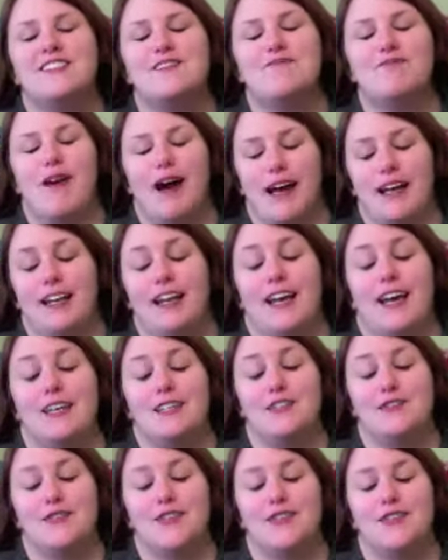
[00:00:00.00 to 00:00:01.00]

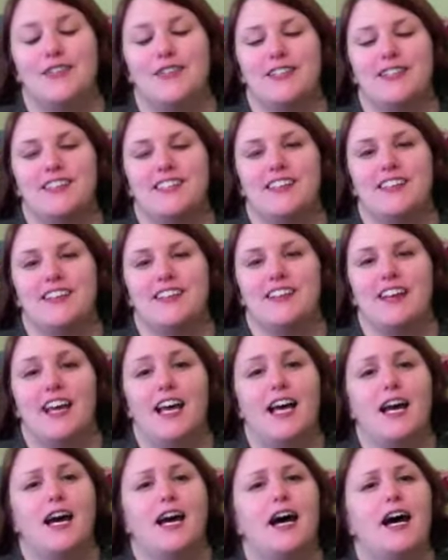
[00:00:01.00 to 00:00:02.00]
podcast viewers,
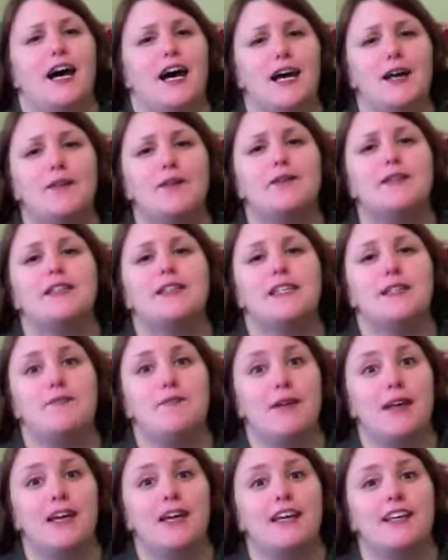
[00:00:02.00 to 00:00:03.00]
I will
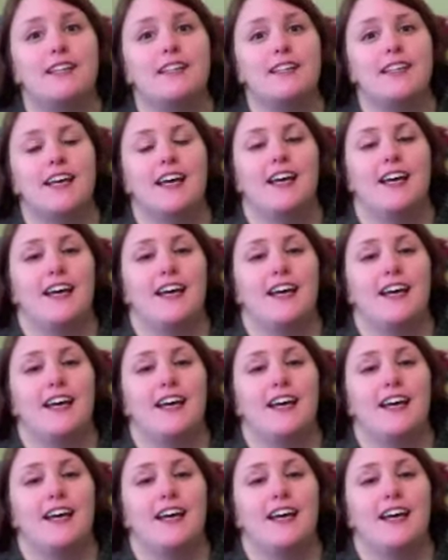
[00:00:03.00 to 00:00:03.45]
admit,